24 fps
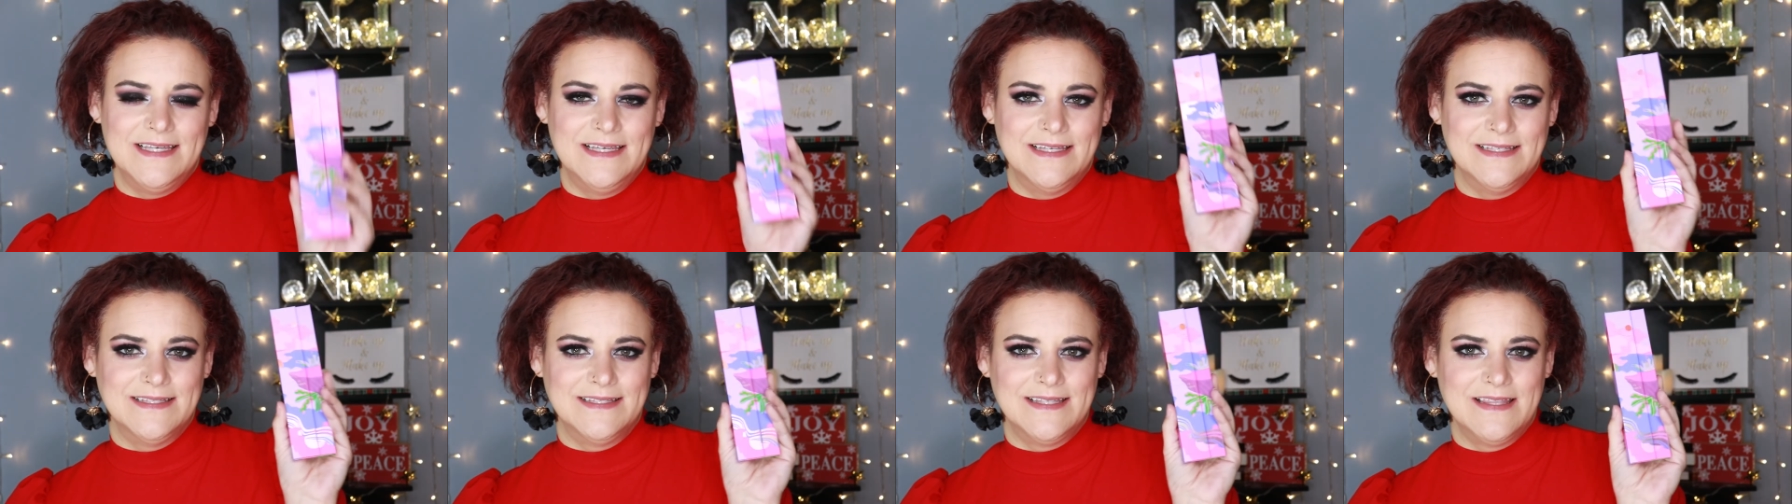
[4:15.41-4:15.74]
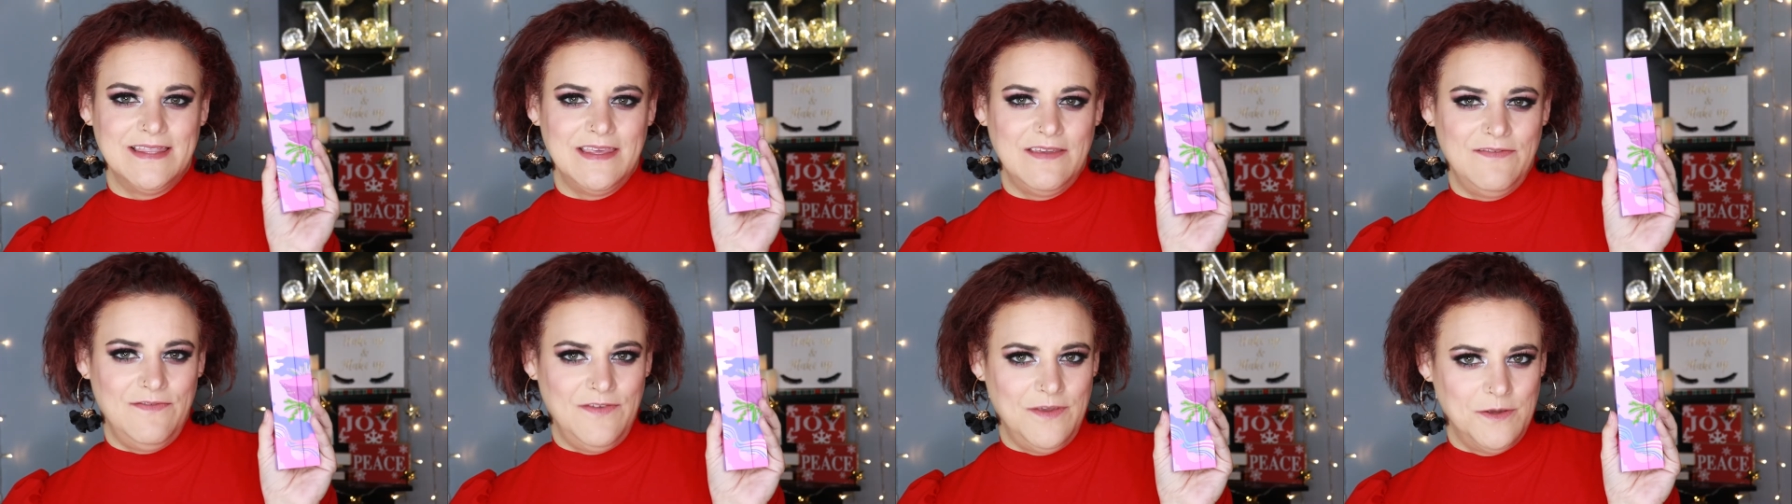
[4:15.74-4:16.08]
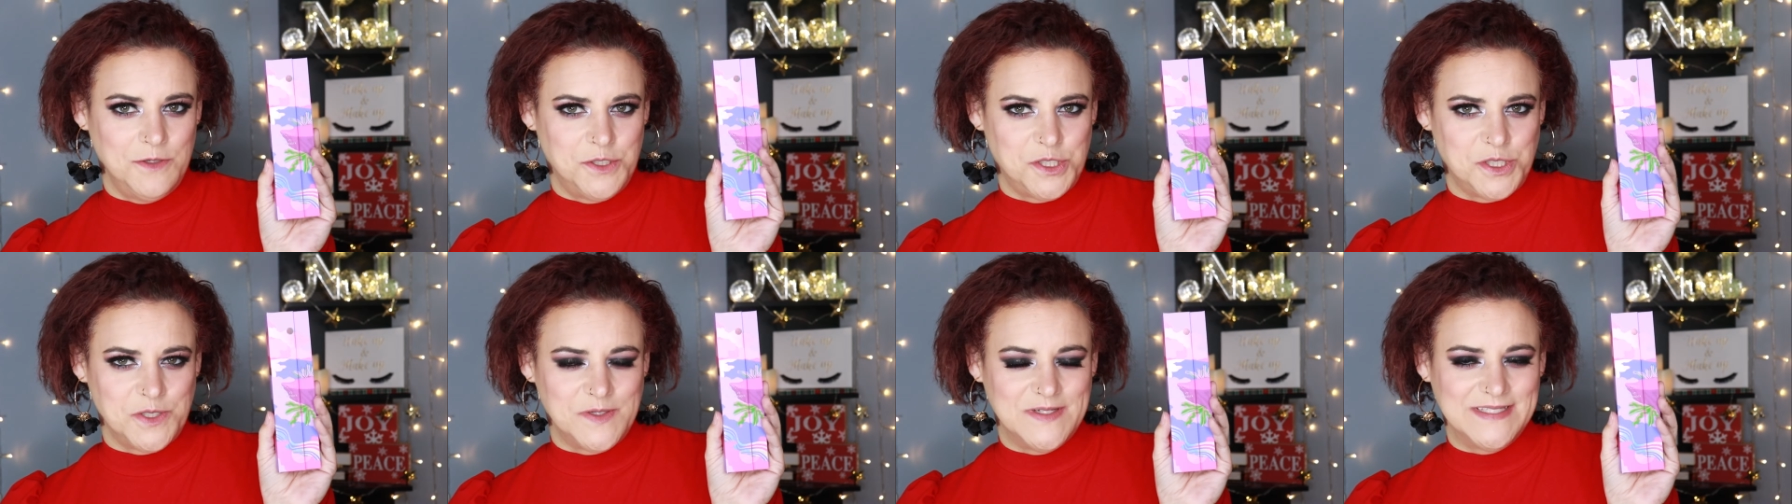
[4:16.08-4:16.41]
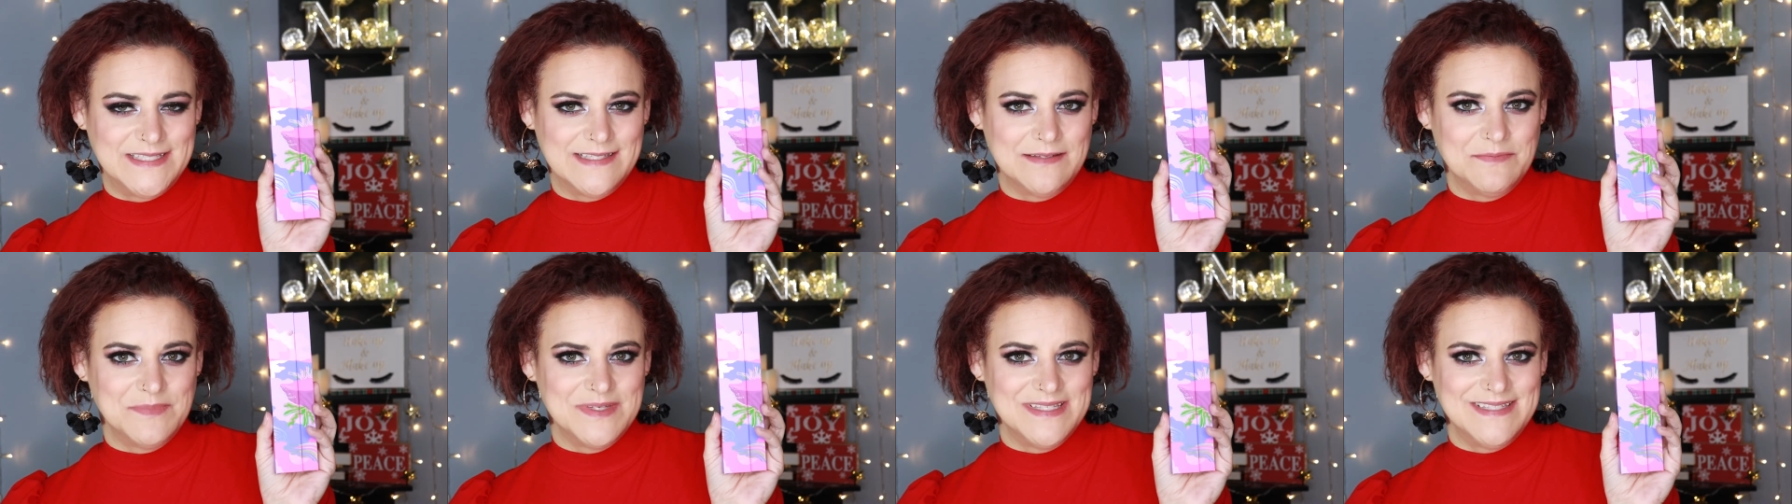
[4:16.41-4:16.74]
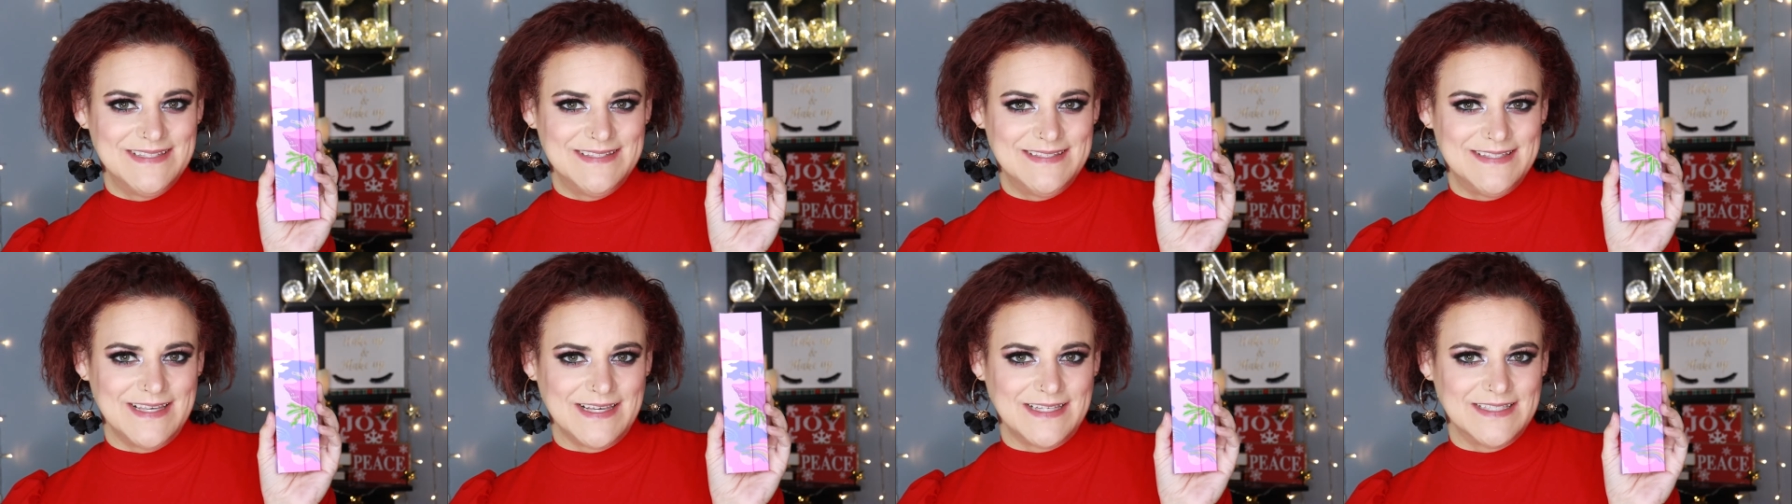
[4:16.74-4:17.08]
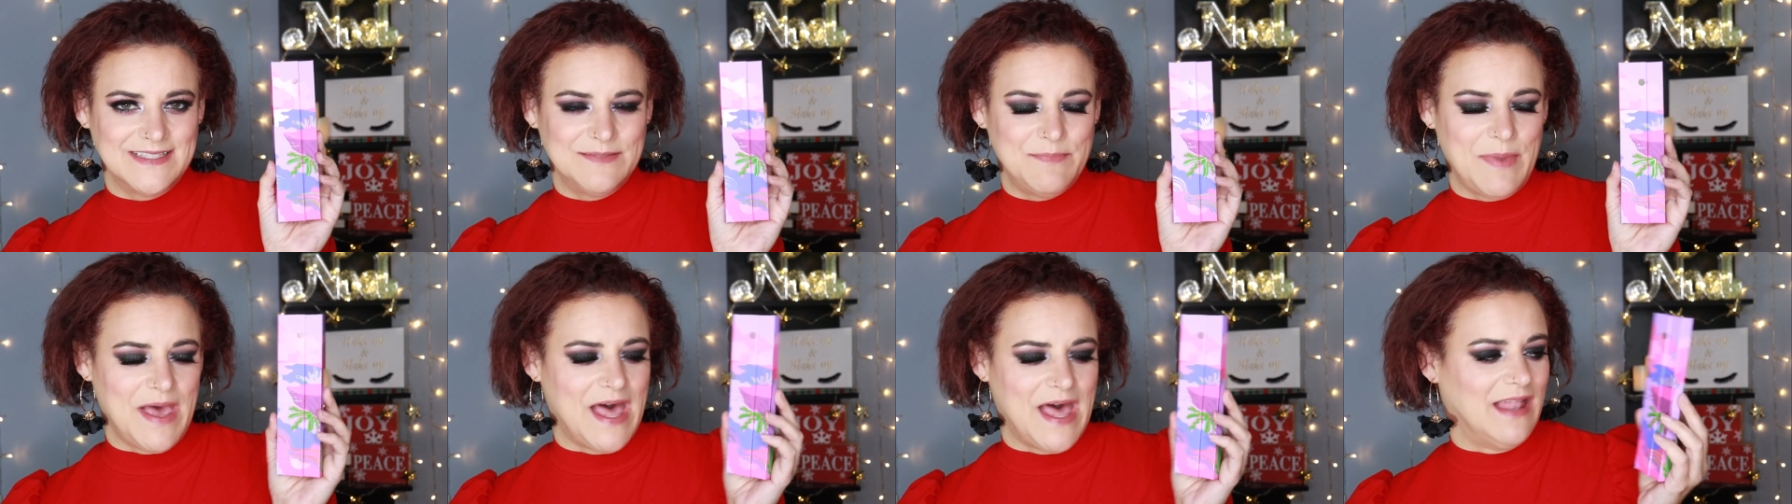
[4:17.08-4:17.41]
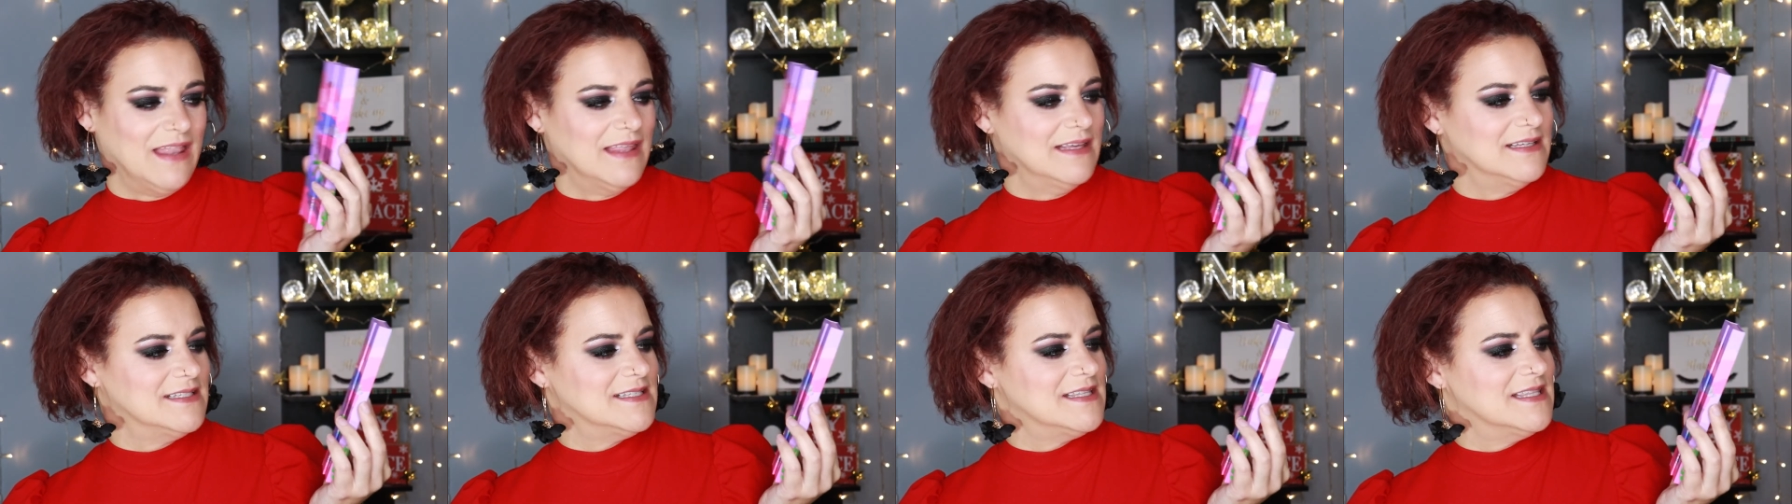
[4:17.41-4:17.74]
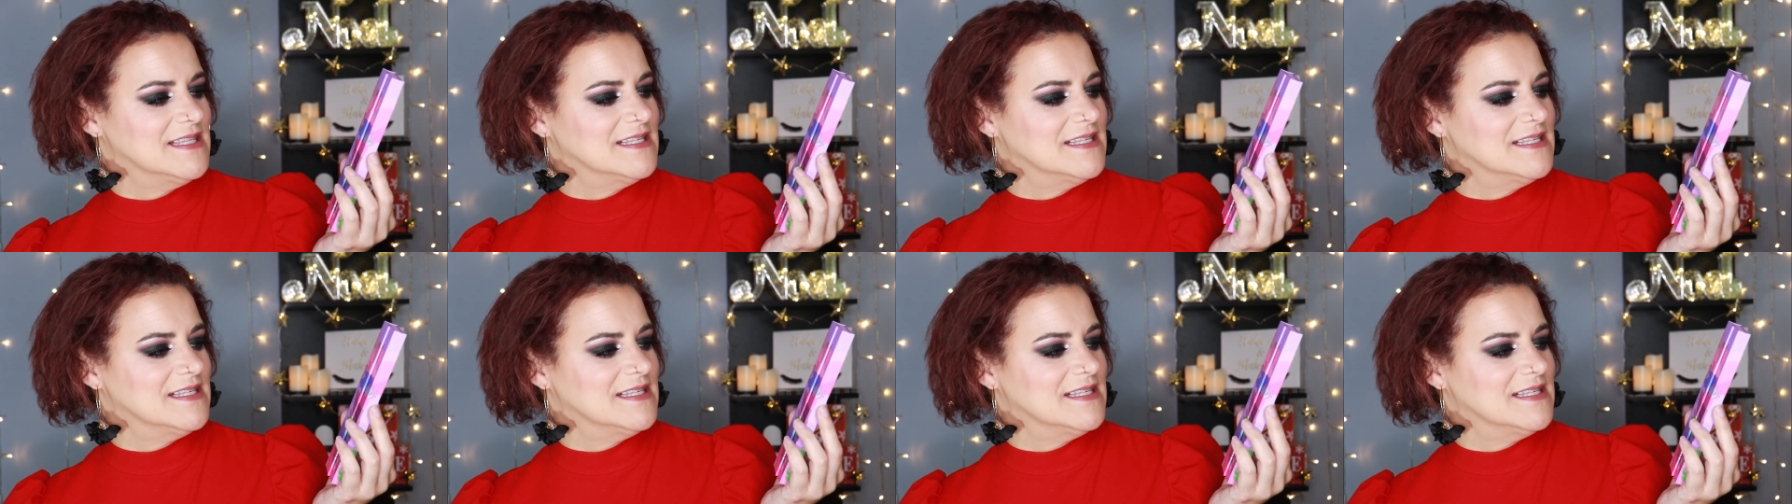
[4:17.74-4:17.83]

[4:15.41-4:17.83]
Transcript: is the Futurism 6 palette.